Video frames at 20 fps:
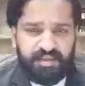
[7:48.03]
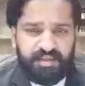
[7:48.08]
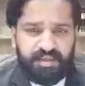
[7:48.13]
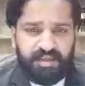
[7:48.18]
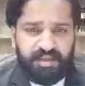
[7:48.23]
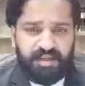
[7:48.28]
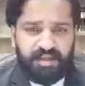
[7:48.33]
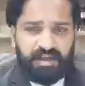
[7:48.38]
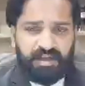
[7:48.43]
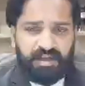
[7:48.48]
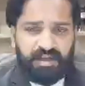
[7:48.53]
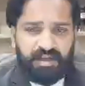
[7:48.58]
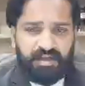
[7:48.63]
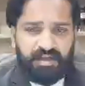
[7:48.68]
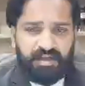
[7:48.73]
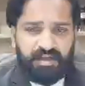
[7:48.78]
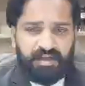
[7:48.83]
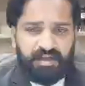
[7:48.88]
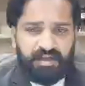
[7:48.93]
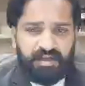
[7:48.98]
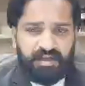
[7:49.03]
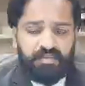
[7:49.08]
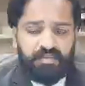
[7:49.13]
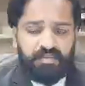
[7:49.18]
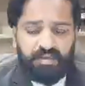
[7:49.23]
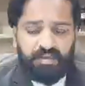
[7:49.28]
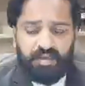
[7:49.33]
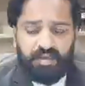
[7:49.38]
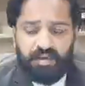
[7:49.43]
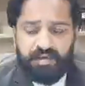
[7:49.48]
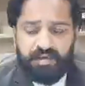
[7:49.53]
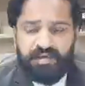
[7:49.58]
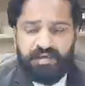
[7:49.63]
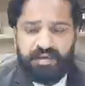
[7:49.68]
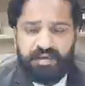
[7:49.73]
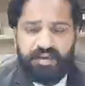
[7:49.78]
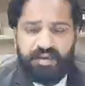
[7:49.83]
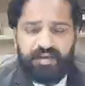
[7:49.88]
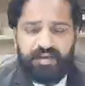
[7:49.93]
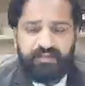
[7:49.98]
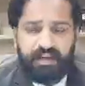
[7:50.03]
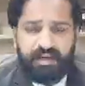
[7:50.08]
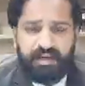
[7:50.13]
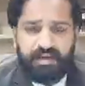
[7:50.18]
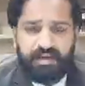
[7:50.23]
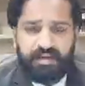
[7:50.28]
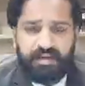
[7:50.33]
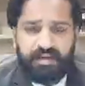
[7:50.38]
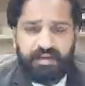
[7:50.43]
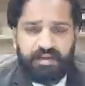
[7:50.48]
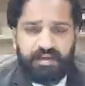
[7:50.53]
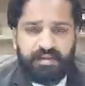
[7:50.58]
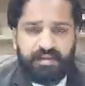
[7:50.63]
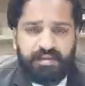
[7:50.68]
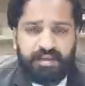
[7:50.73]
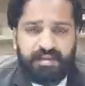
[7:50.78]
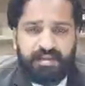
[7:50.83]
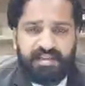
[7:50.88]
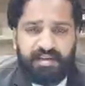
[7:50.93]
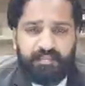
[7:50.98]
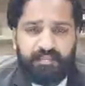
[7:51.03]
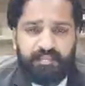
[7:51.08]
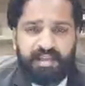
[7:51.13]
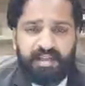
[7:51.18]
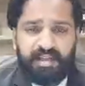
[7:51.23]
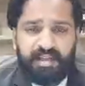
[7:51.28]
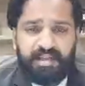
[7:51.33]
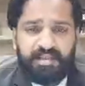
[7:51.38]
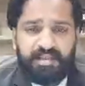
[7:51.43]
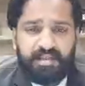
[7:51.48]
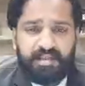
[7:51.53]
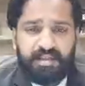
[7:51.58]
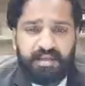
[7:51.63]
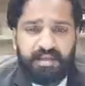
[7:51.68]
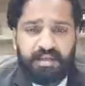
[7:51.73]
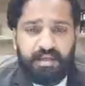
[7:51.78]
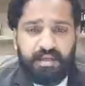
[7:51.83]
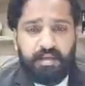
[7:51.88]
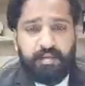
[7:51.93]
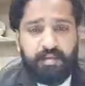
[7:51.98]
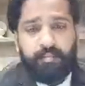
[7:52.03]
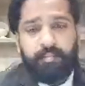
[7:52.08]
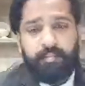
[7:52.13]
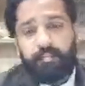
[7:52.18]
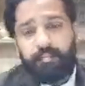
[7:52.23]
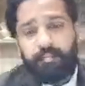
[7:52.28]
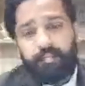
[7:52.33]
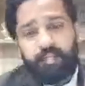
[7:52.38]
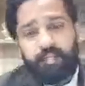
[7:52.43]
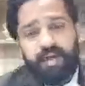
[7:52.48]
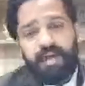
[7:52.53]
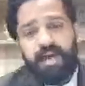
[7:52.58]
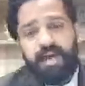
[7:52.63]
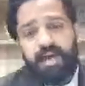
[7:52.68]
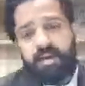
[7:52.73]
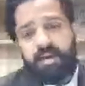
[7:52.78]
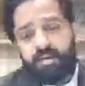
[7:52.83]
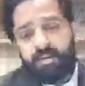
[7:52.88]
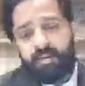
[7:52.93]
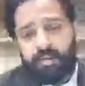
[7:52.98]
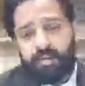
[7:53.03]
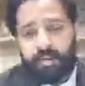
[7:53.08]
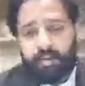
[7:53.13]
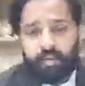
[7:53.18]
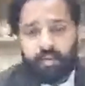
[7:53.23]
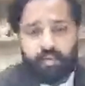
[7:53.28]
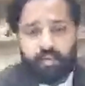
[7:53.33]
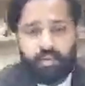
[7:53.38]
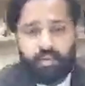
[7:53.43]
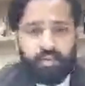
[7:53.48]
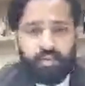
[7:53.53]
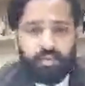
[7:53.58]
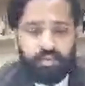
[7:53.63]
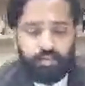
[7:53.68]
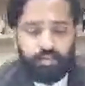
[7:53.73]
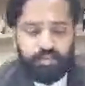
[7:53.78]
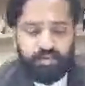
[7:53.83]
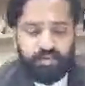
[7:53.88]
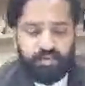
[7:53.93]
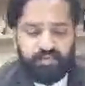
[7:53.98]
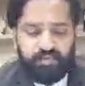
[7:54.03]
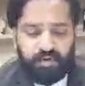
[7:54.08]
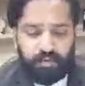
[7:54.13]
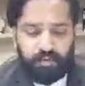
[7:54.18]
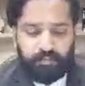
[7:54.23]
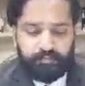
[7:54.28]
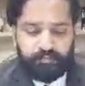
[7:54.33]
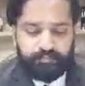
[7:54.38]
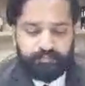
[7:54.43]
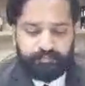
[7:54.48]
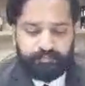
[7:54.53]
Okay, we called it invalid, that something is ban on you to perform.